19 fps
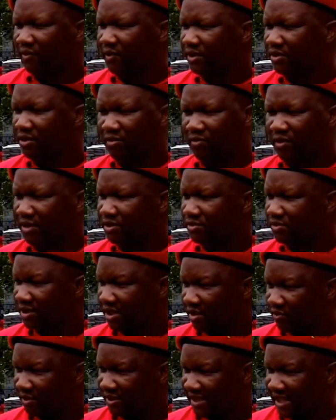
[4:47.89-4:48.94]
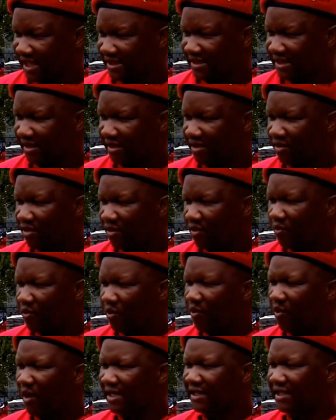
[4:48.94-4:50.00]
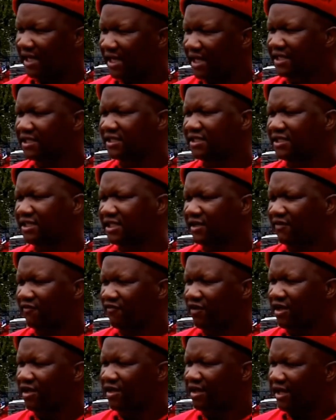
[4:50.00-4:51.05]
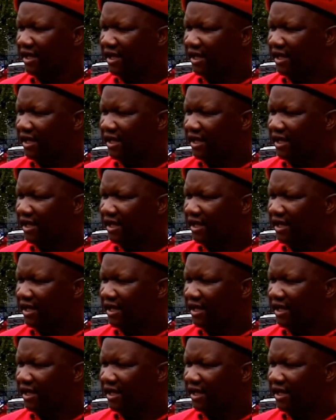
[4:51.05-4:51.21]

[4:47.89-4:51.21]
we don't want to deal with data. We want active